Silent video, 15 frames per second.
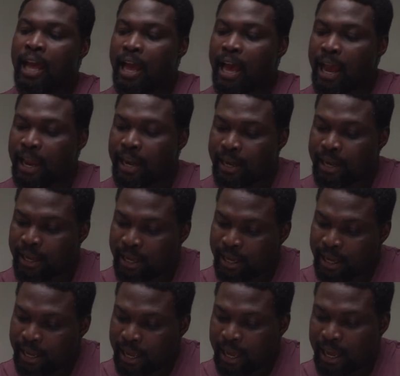And
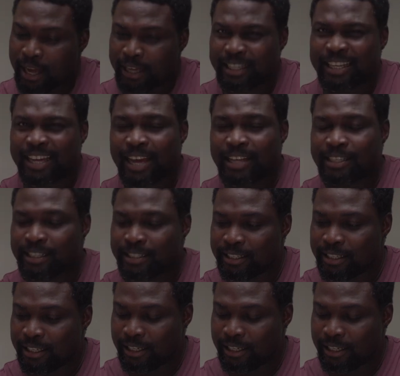the case is a